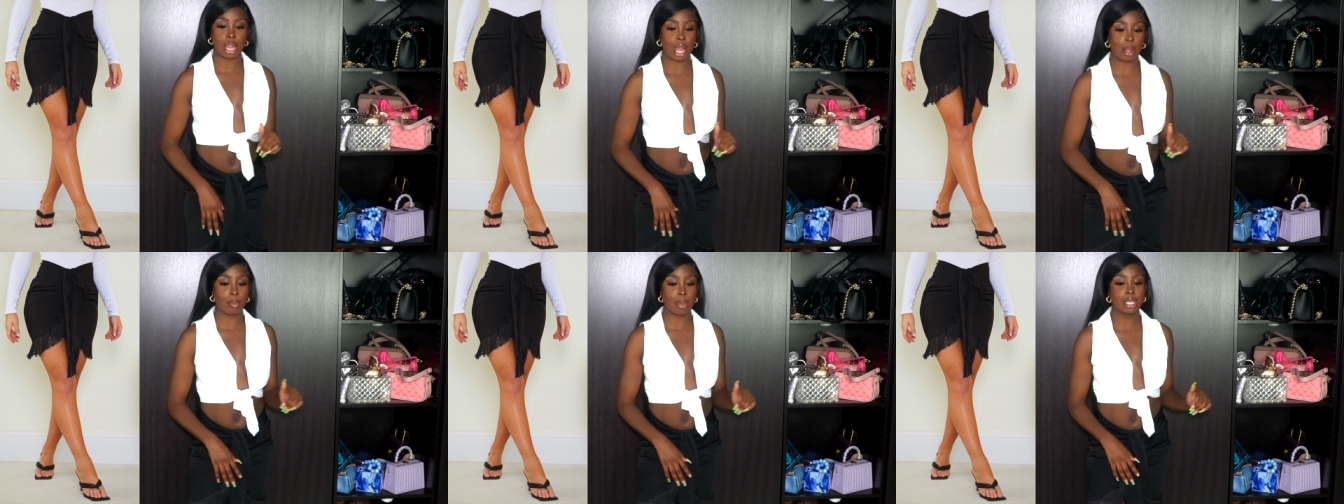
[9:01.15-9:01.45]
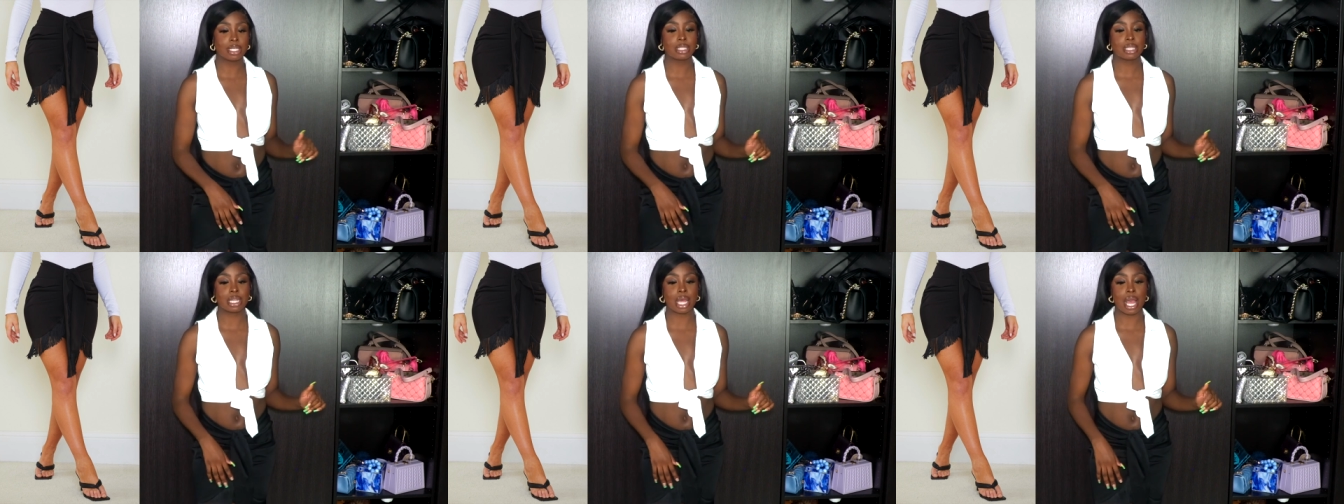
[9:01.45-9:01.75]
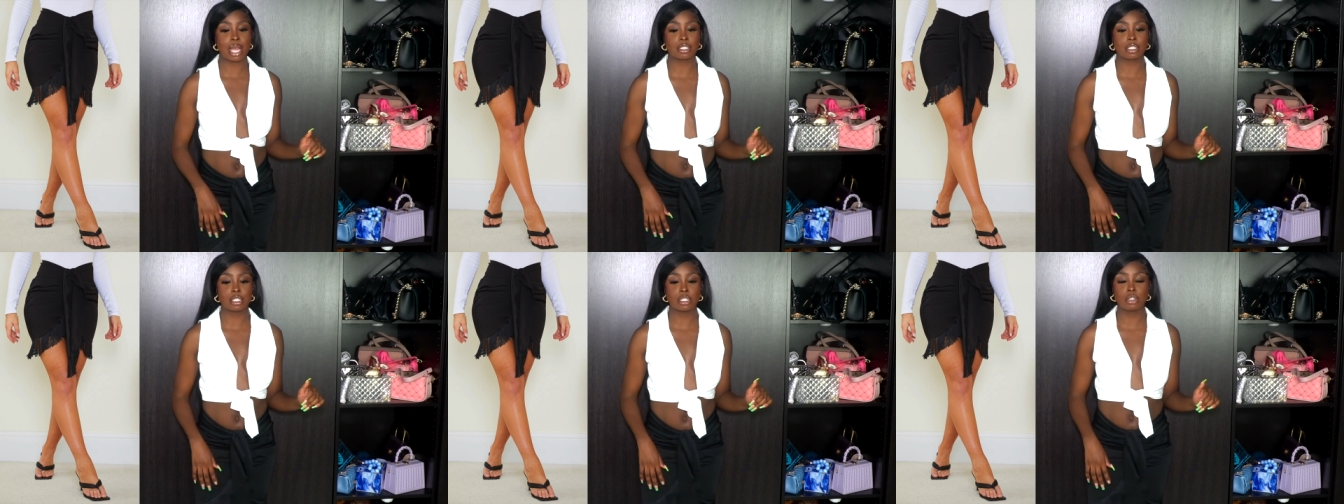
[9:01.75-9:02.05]
Like my
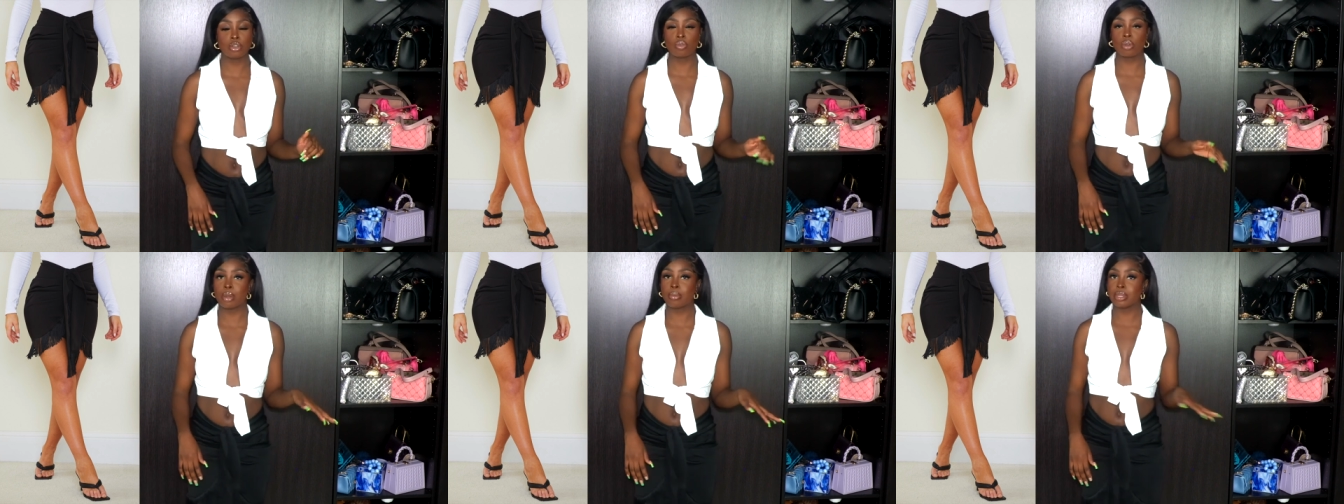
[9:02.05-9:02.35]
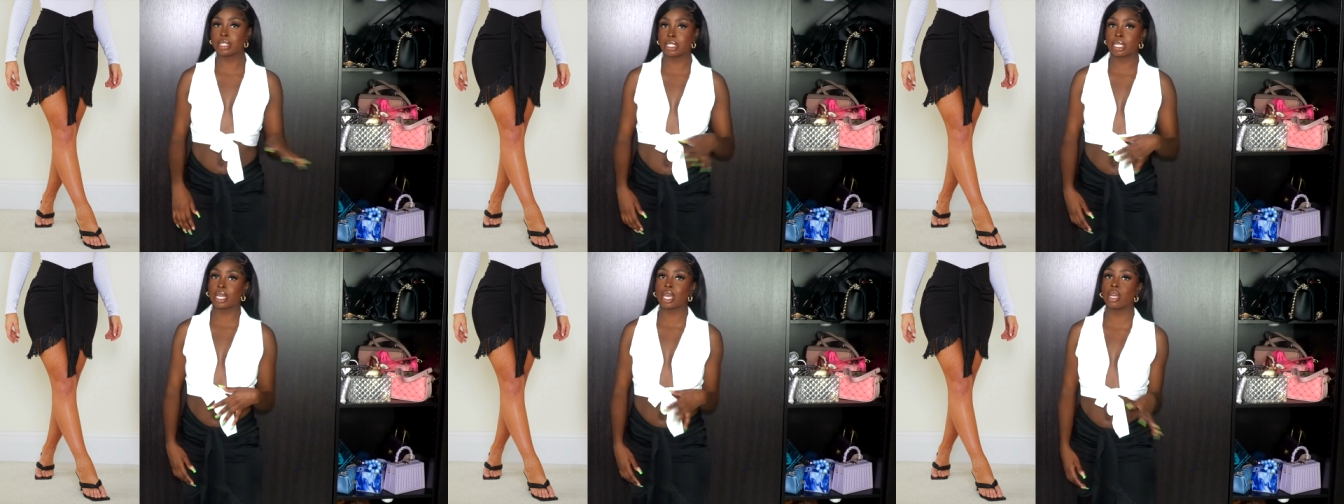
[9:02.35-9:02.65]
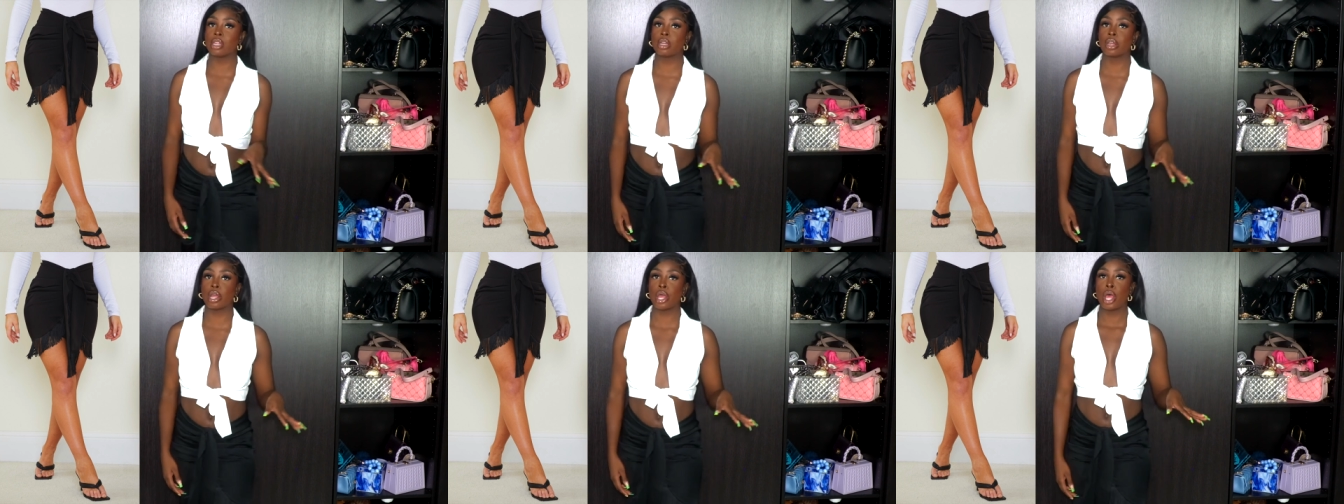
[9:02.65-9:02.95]
thighs are still rubbing
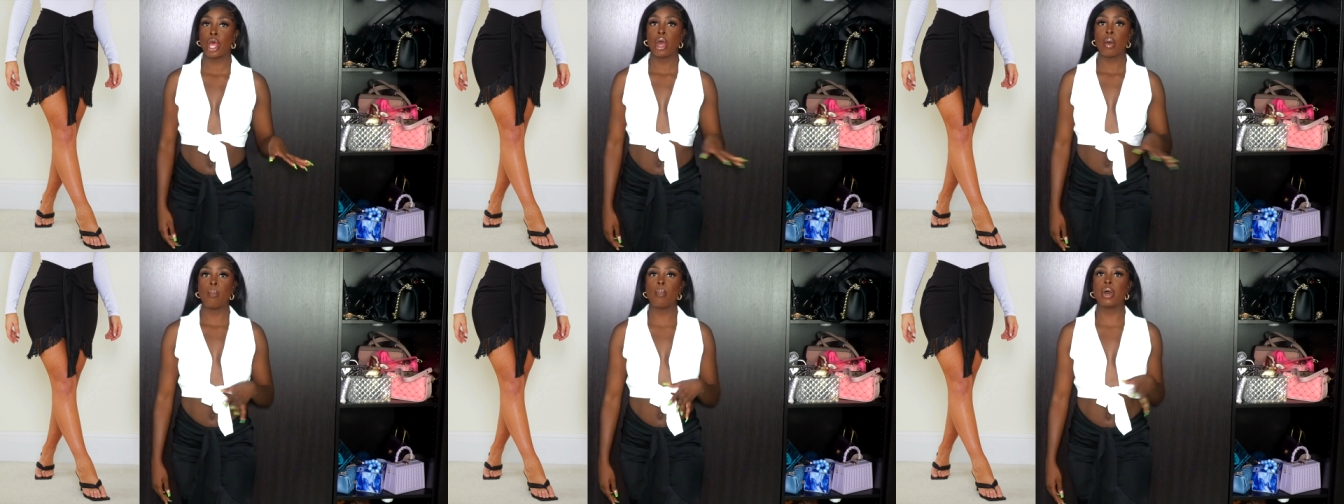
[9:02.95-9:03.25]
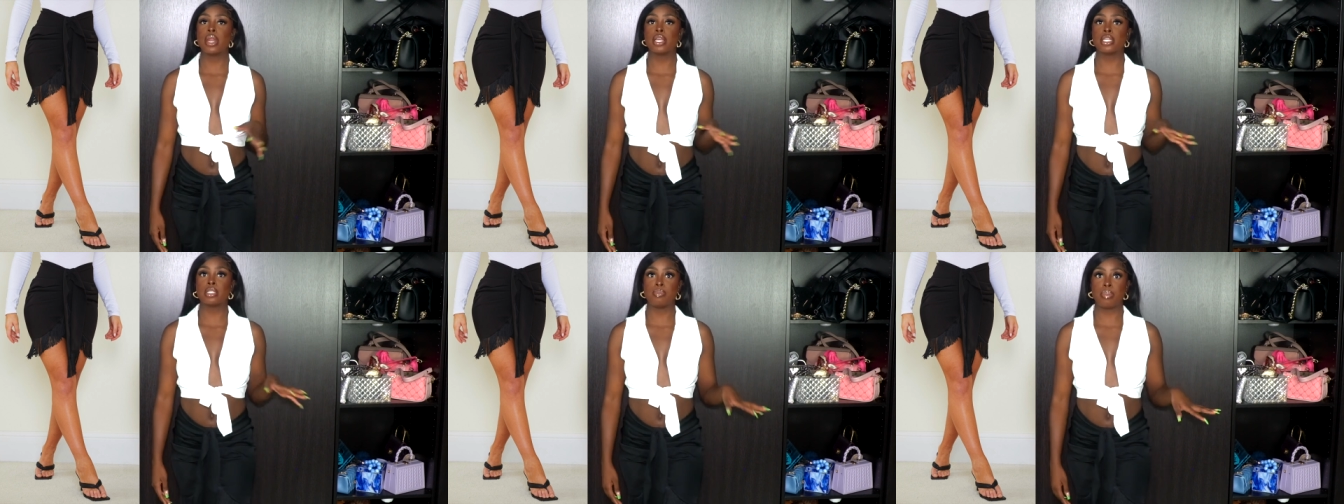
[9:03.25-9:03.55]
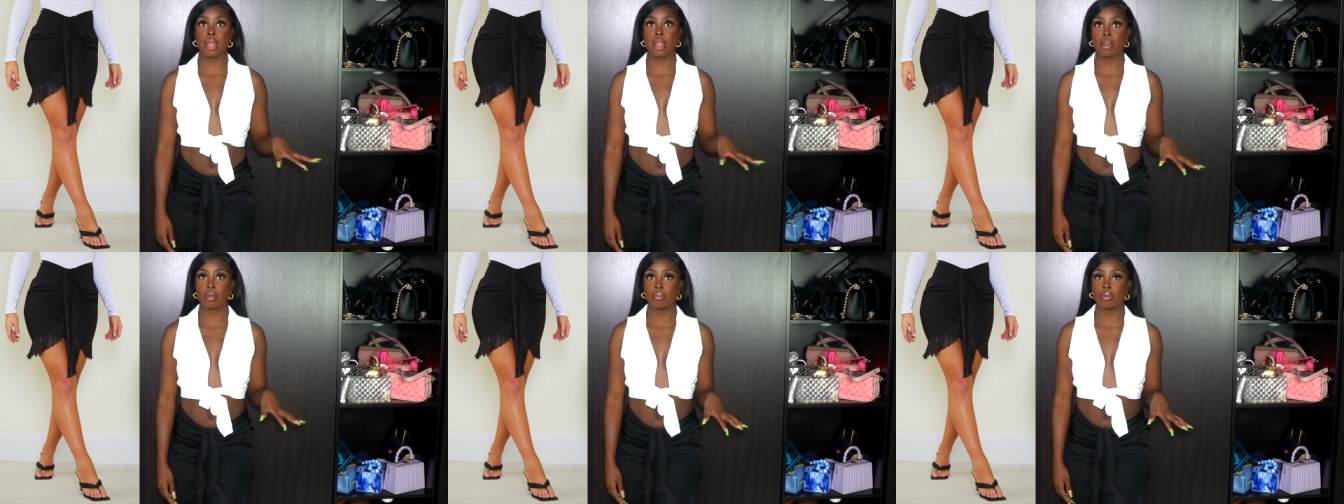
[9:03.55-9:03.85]
together, but it's
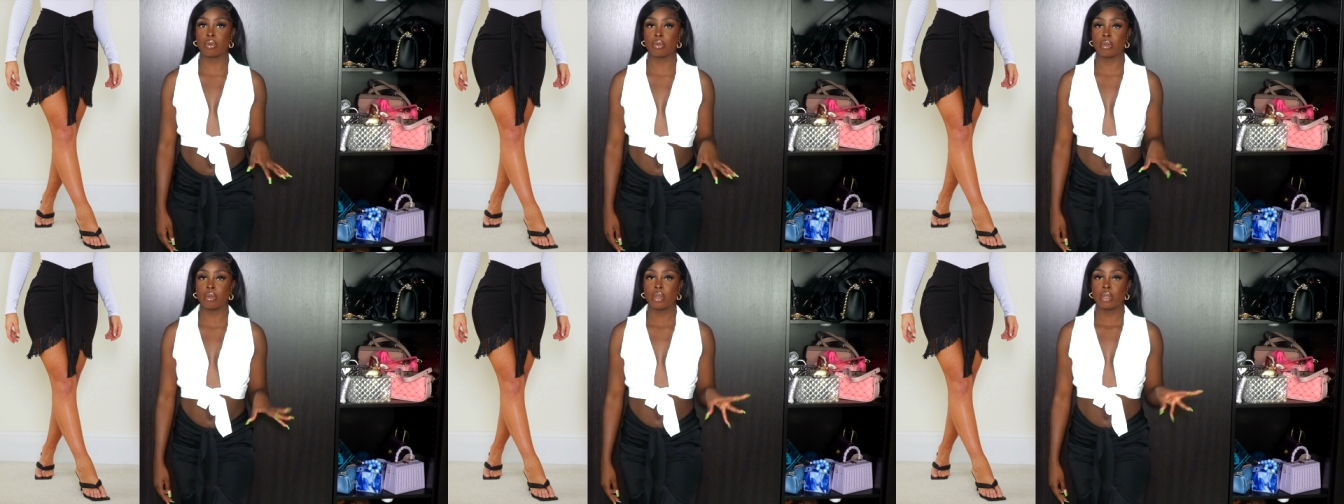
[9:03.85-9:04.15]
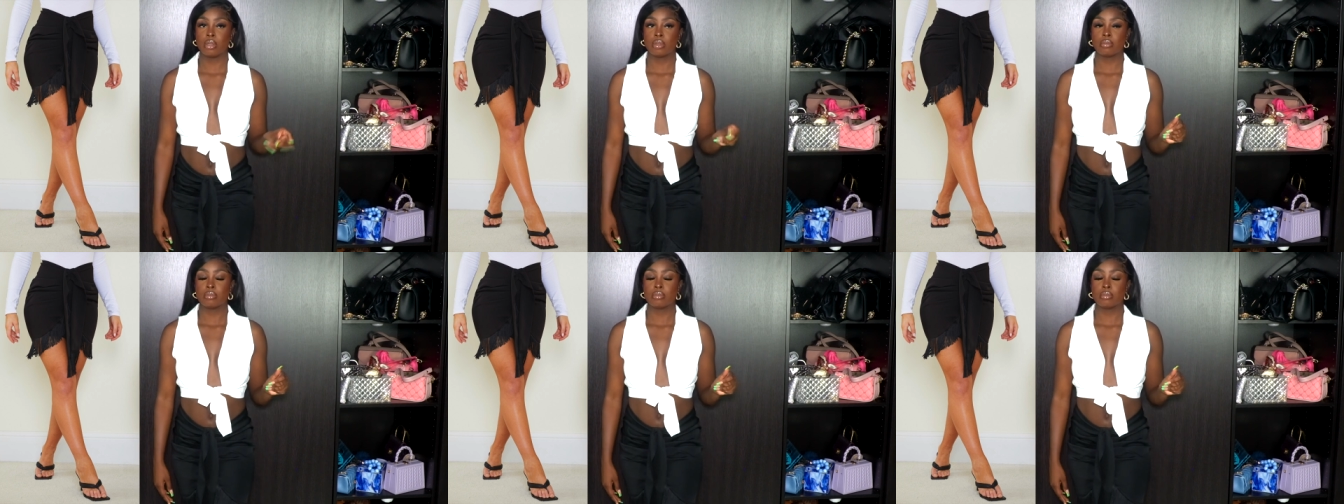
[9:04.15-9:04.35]
bearable.